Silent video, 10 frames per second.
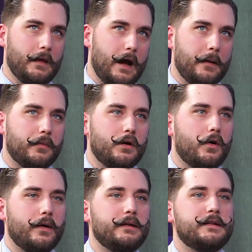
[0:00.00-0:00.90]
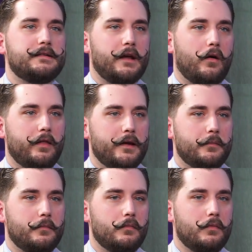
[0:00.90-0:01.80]
I'm going to tell
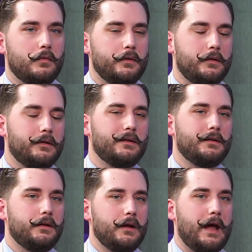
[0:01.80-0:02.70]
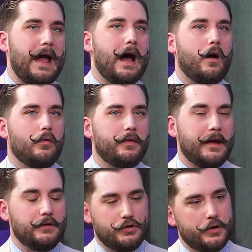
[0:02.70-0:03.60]
them how
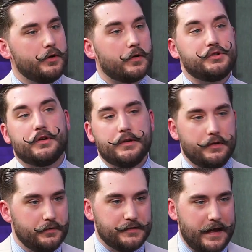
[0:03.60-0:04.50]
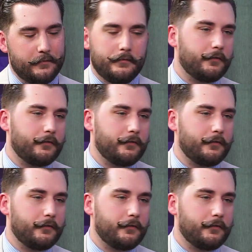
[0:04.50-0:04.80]
they should or shouldn't use that.